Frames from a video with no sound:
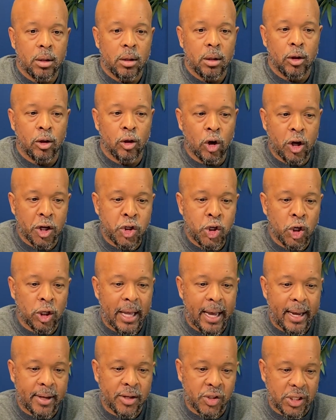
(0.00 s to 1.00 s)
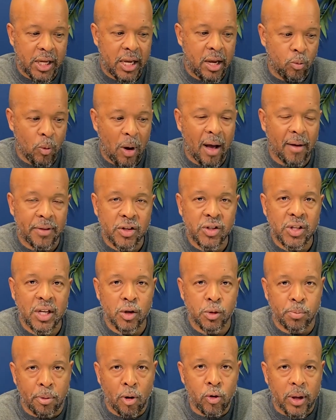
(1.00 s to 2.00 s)
look at your leg, see, wow, this thing
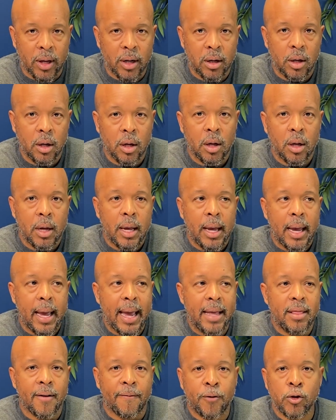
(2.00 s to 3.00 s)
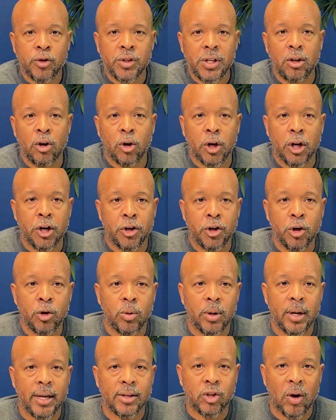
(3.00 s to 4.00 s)
is broken. And the first thing they're going to do
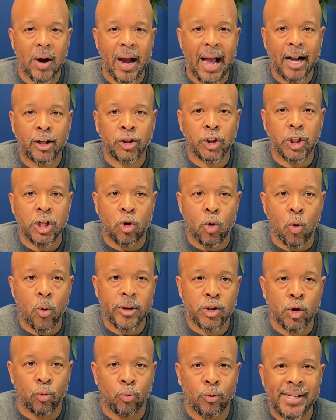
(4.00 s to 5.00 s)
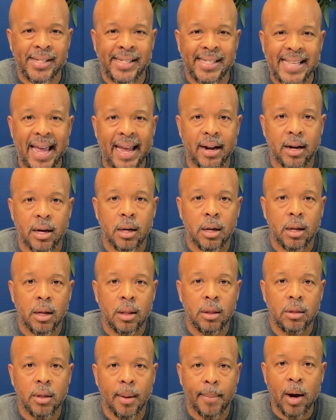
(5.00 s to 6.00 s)
is they're actually going to reset
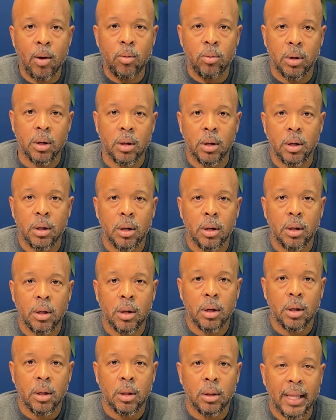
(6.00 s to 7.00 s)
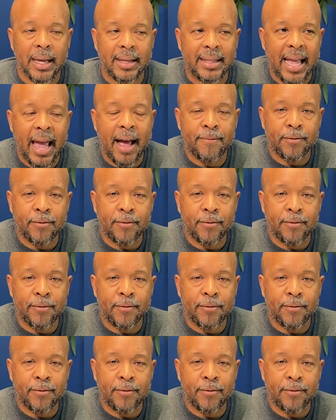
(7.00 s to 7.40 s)
the bone. Like they have